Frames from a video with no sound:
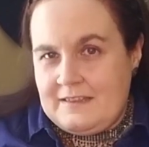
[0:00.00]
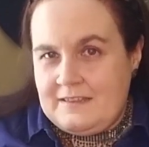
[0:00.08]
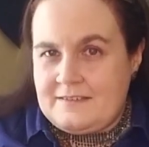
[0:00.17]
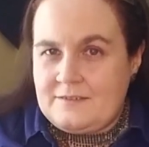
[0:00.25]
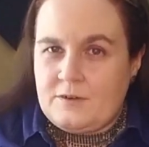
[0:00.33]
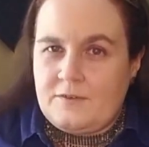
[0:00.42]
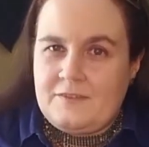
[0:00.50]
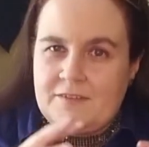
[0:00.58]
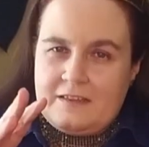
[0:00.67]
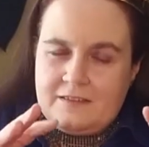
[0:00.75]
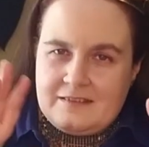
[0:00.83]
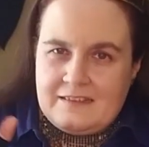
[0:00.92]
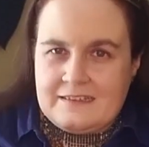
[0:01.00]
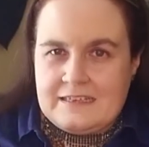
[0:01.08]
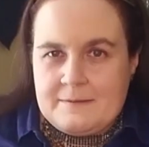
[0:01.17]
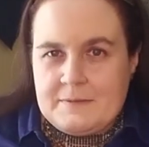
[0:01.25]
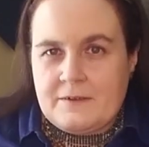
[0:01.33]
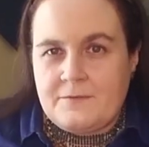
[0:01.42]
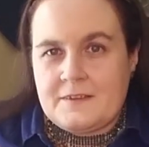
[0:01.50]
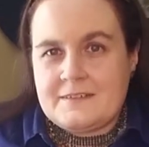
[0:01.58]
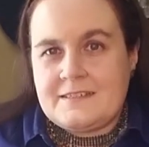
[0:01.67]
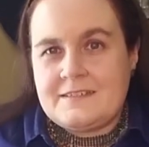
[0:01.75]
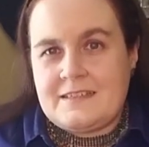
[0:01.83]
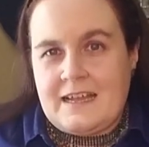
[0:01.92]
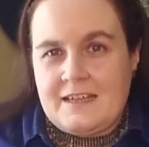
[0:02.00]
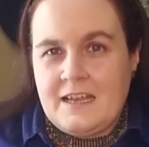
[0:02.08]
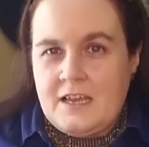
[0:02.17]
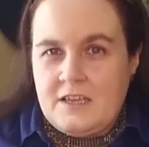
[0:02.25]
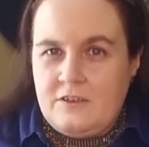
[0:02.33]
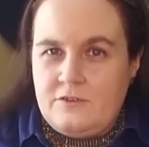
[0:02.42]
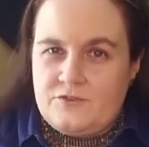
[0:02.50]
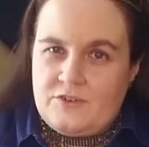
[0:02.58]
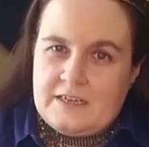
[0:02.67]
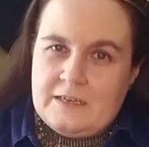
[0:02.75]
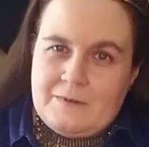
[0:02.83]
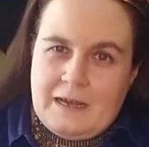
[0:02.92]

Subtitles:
That's sort of the gimmick for this, is that you drink it while